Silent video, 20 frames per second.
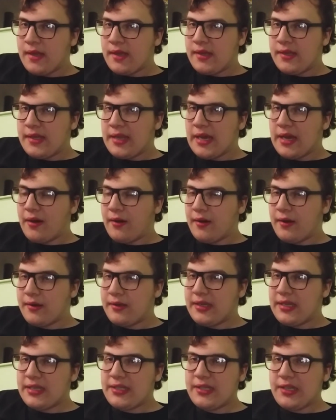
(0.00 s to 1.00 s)
I
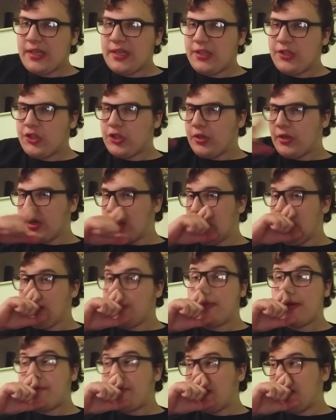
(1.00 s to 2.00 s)
guess I can show you a little
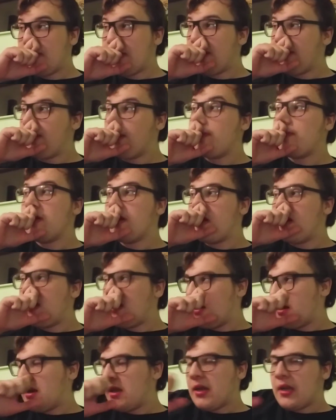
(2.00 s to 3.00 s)
bit part of my room.
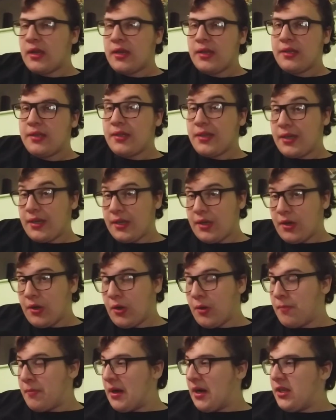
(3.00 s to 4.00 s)
Not a
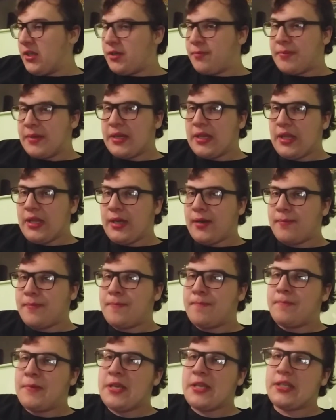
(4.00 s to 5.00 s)
whole bunch, but a little
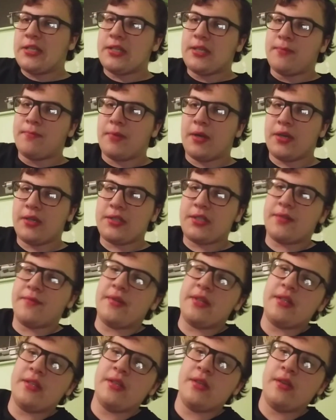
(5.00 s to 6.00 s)
piece and parts of
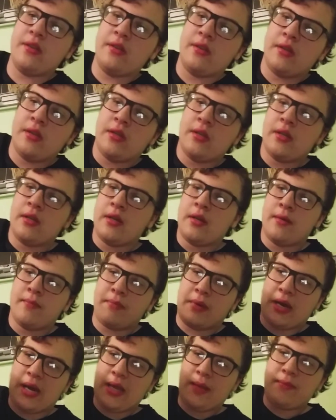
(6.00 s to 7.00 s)
it.
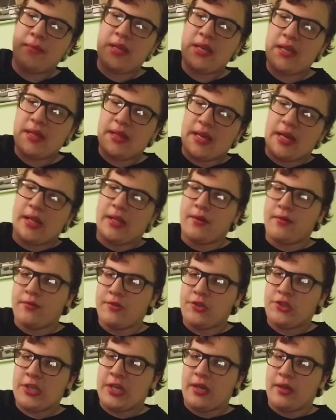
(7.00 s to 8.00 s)
Behind me, that
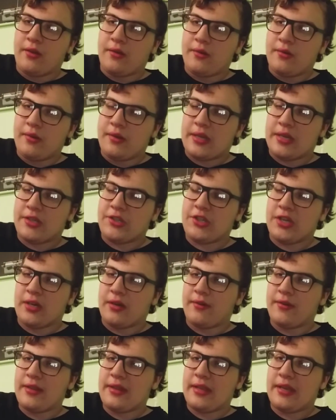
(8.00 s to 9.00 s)
shell
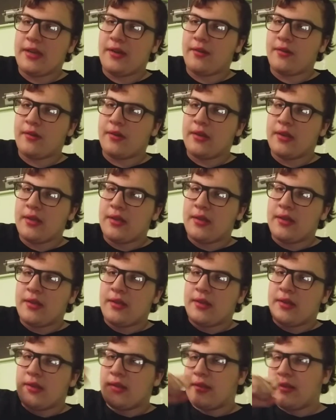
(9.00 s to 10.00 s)
right there,
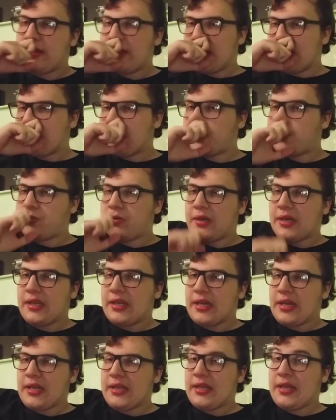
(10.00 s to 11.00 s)
that's where I
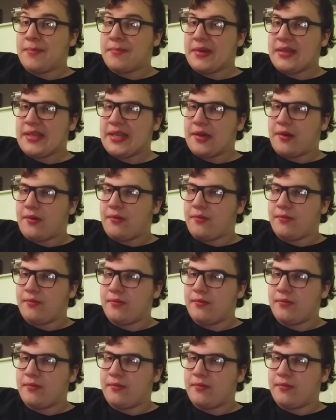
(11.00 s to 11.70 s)
kind of keep my tail.